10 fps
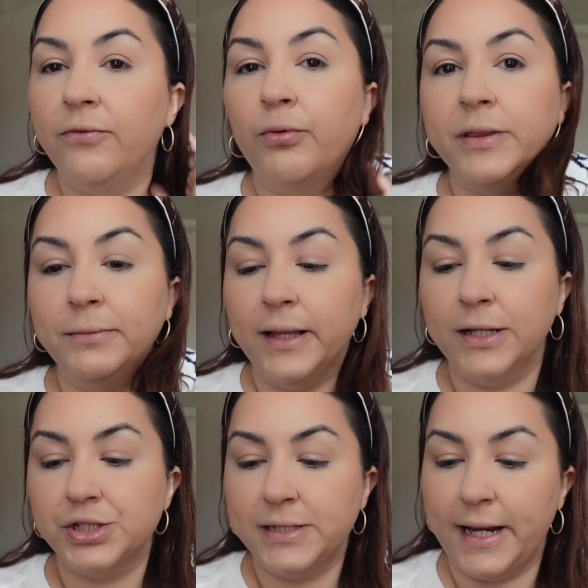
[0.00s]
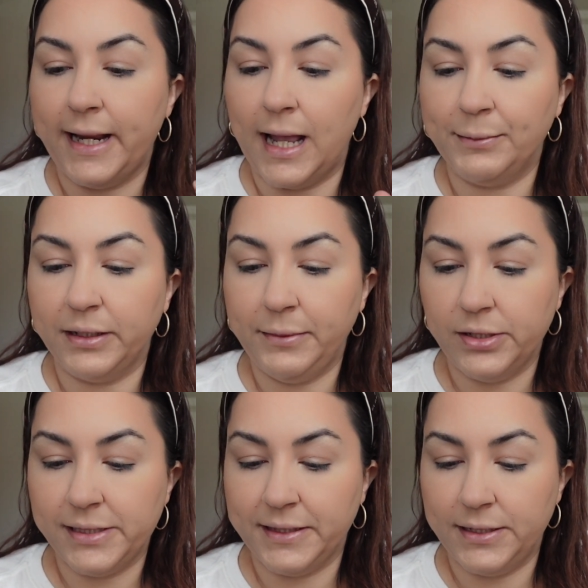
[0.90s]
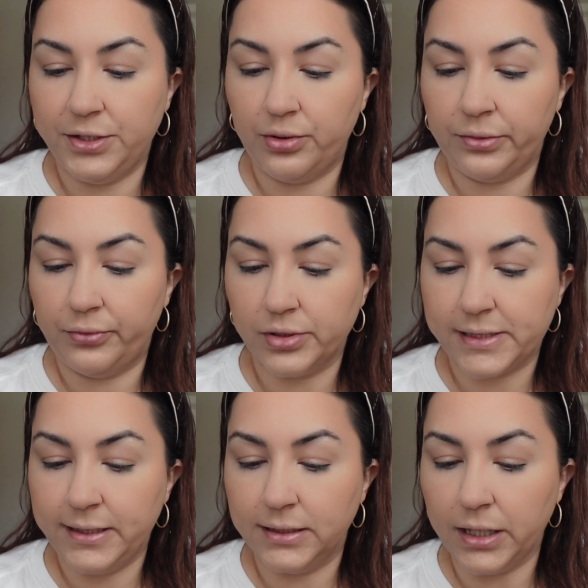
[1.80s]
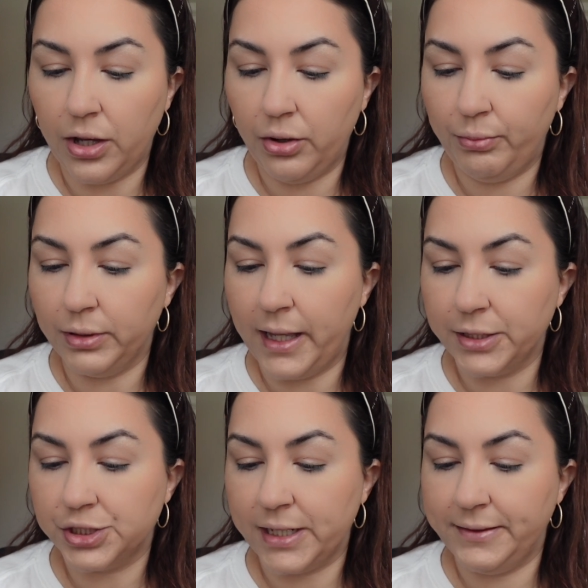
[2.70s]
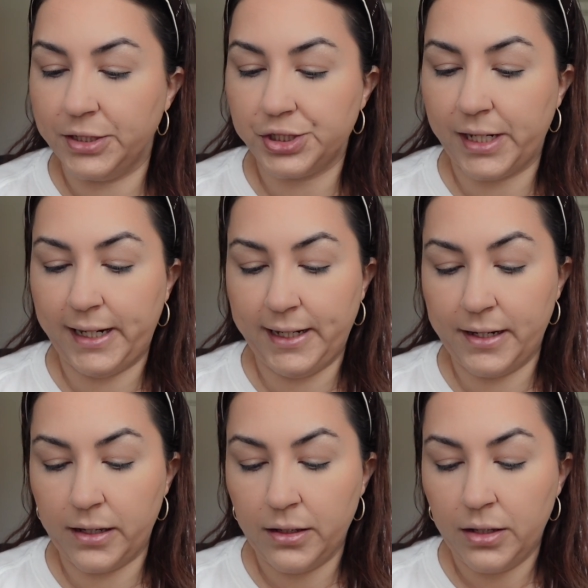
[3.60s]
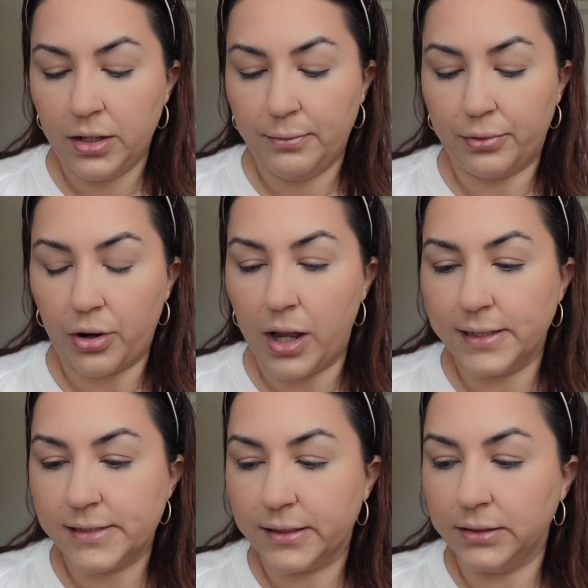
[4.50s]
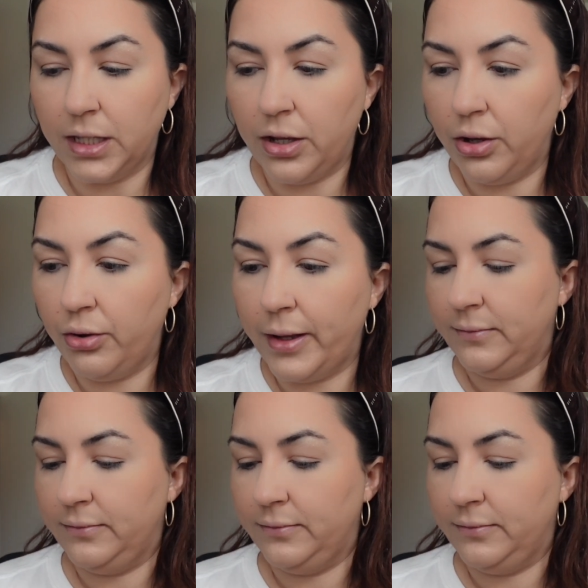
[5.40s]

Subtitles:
for the blush today, I'm going to be using the Dior Rosy Glow blush in the shade Bronzed Glow.